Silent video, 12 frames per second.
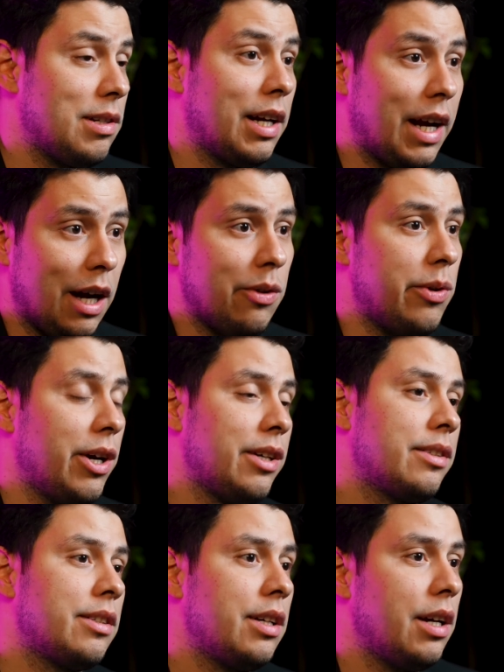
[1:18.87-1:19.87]
just like I
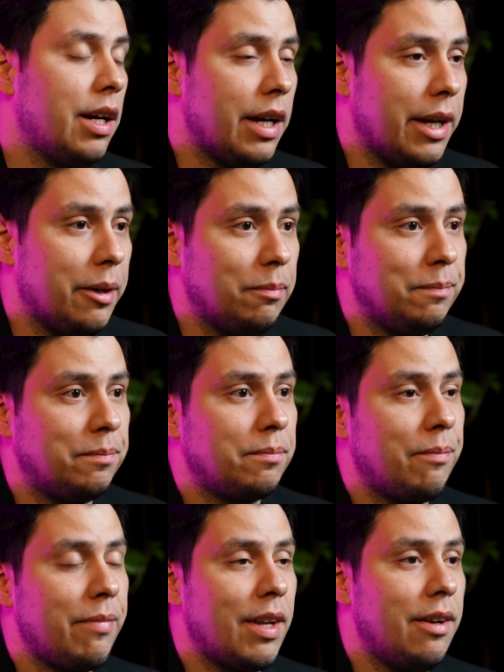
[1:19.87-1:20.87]
was. Um,
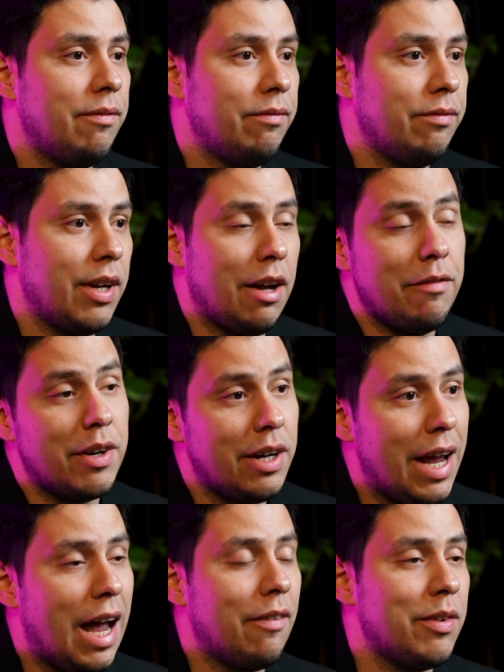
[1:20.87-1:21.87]
but I'm
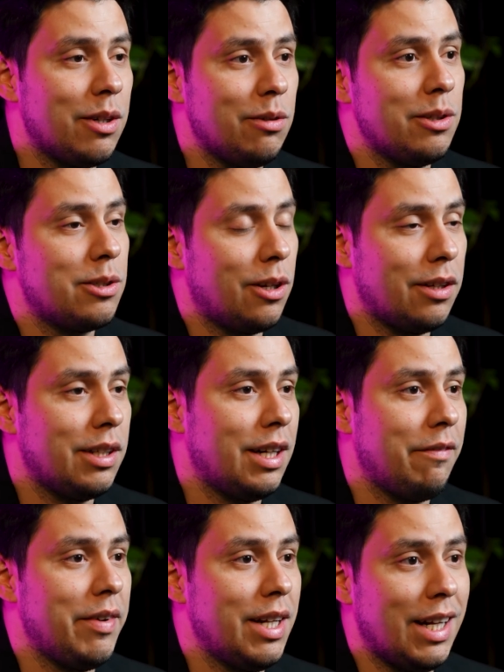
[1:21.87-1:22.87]
very happy doing something
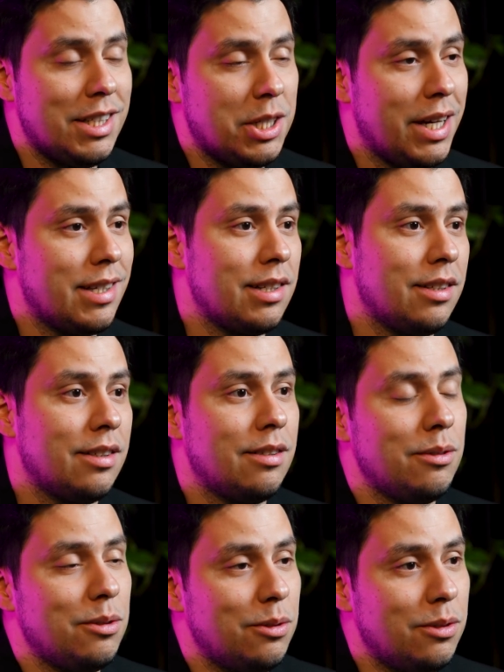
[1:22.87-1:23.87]
a bit adjacent
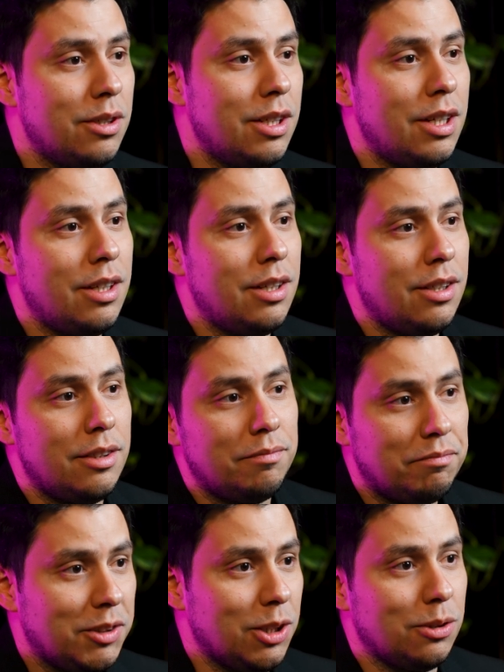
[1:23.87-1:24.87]
to
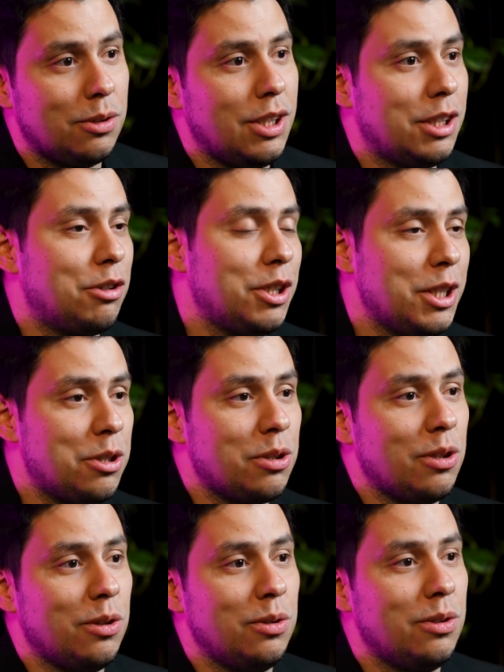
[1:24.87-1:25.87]
you know to the
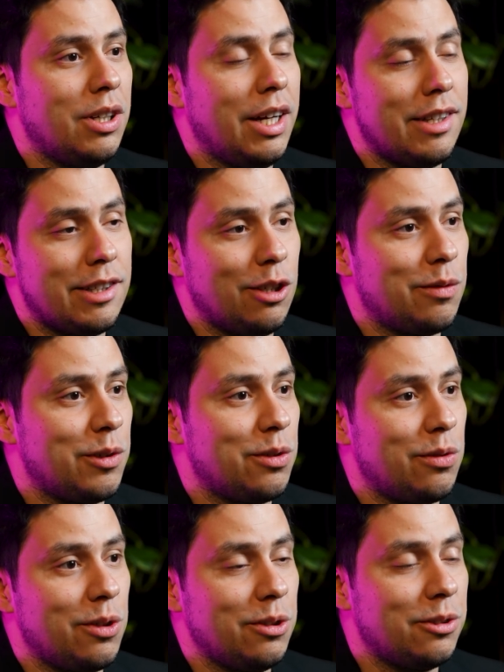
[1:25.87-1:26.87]
traditional uh,
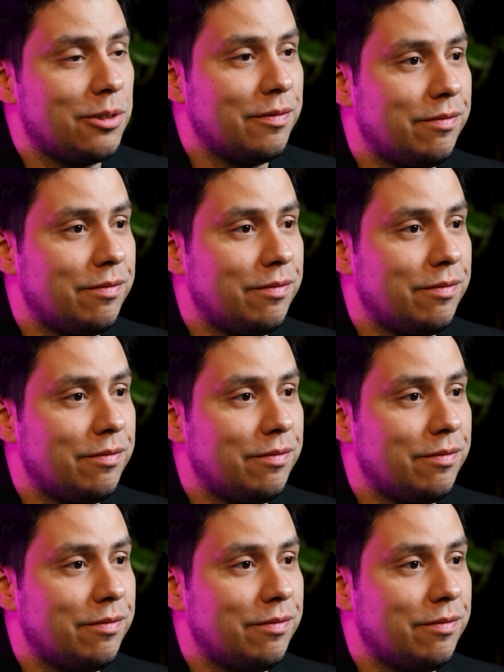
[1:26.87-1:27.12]
Salesforce roles.